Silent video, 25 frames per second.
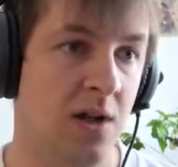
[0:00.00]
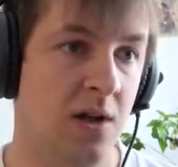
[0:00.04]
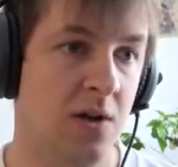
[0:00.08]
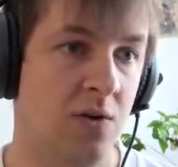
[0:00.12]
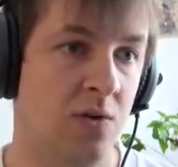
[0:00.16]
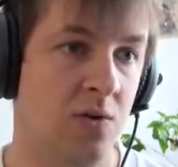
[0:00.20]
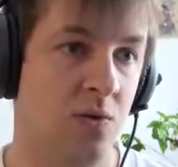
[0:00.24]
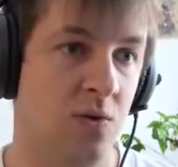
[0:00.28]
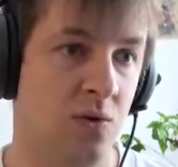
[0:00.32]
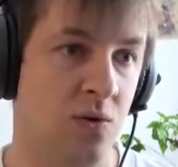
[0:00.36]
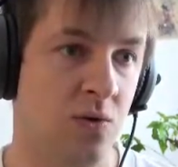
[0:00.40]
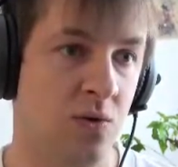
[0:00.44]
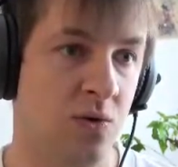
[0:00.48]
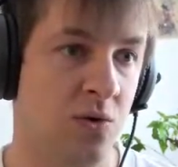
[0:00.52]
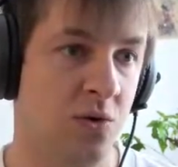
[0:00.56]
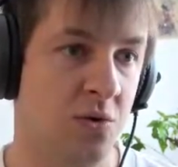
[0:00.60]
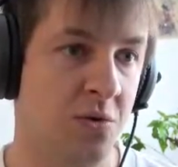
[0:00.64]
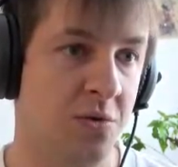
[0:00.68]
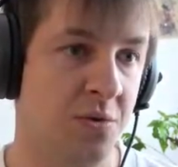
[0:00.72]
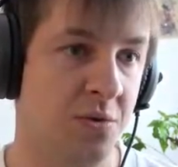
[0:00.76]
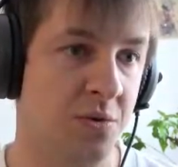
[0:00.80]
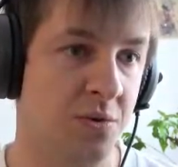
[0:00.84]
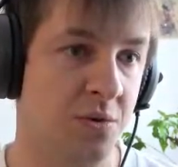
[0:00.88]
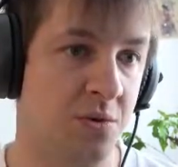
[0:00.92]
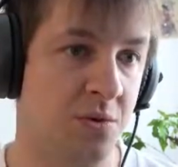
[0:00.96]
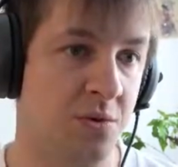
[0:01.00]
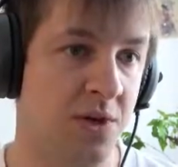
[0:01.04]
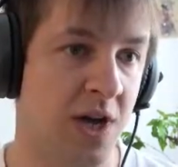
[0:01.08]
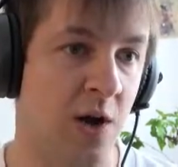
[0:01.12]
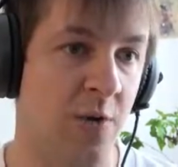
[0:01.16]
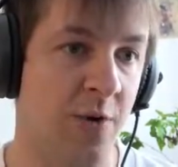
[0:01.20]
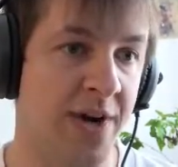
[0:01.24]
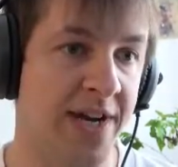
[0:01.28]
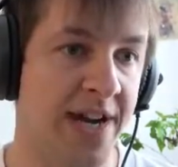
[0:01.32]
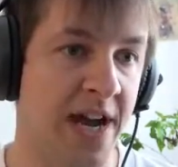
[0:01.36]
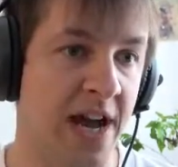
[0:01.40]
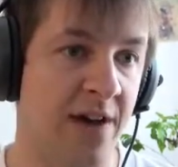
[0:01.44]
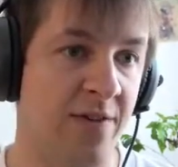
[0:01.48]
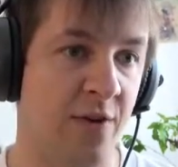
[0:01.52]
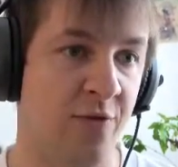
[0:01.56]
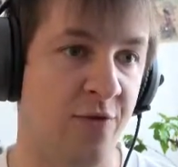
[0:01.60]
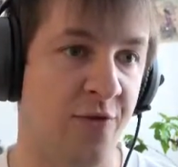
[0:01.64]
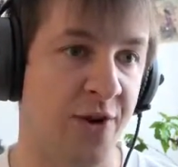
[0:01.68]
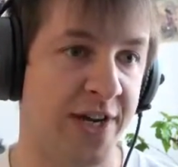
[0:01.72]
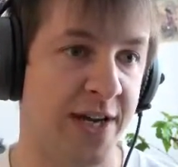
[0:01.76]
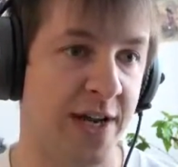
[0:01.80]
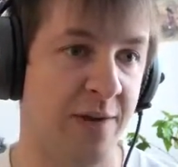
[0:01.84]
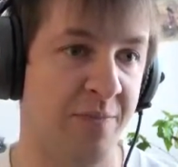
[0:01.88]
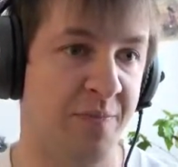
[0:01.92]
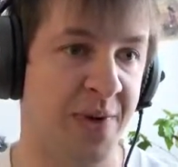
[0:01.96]
Ooh, now we can have a
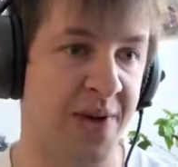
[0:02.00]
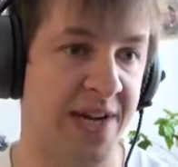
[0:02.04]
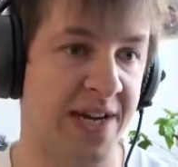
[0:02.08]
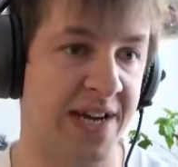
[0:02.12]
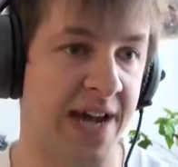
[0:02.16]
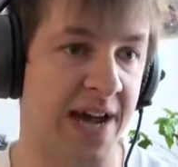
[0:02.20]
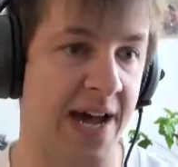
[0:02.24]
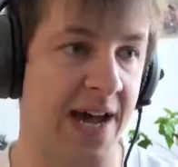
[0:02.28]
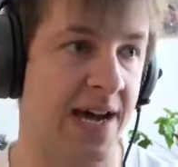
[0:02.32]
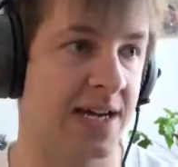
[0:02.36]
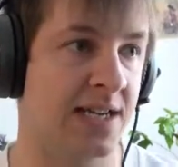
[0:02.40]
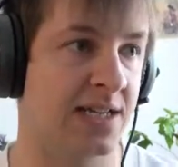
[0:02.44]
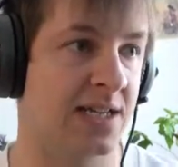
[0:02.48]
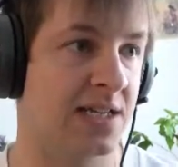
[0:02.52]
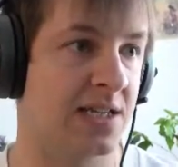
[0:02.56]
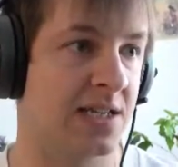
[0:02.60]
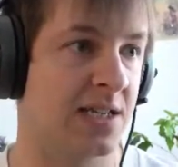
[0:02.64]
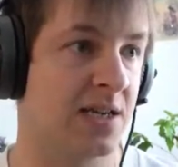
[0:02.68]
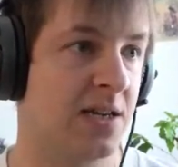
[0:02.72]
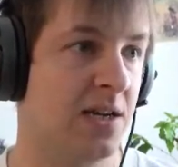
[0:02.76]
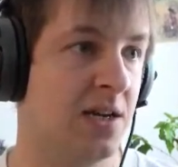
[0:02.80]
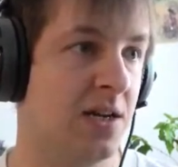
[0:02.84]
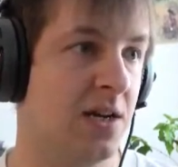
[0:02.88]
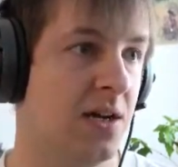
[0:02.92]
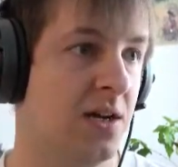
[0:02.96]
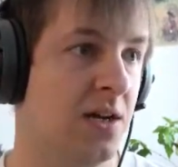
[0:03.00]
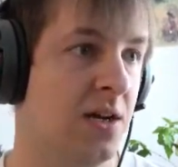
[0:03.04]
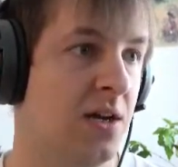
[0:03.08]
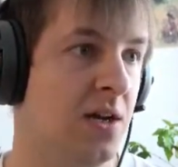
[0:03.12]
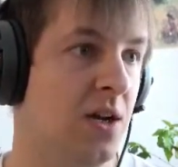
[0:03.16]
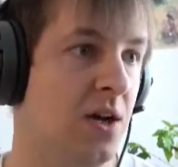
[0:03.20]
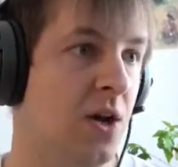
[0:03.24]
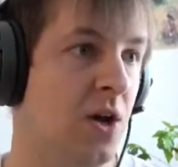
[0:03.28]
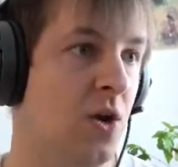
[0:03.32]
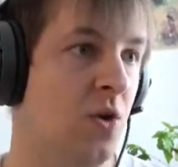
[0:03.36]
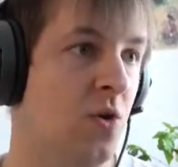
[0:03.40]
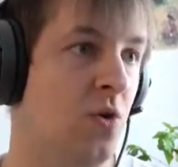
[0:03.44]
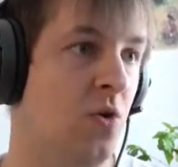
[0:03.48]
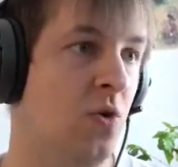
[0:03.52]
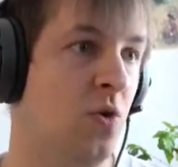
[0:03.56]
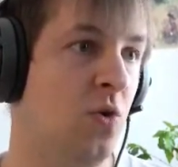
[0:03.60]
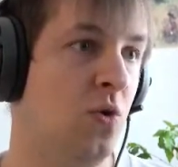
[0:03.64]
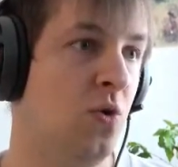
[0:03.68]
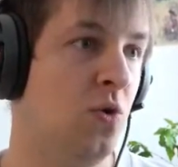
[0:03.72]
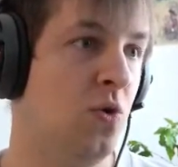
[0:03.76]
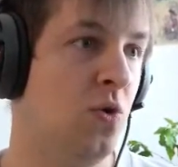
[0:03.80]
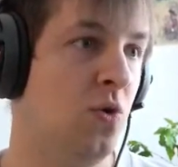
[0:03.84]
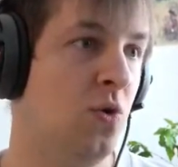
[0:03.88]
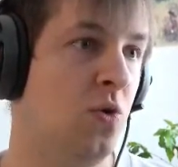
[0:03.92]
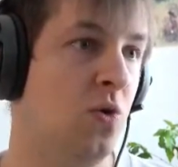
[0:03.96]
freaking pickaxe!
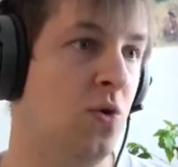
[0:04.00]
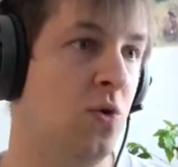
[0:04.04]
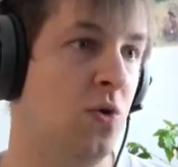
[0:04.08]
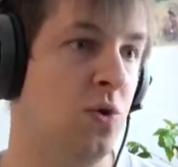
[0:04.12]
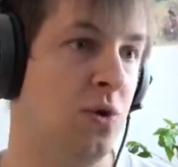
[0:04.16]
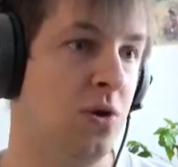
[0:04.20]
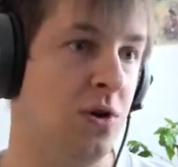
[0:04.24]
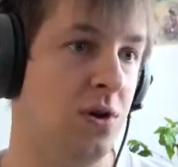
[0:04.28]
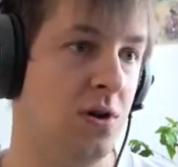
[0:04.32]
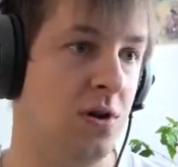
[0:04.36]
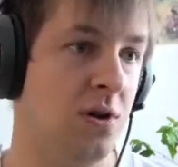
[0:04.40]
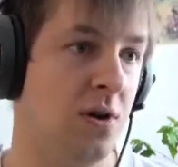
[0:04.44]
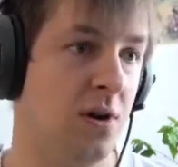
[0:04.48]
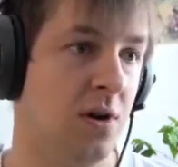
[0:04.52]
Ooh!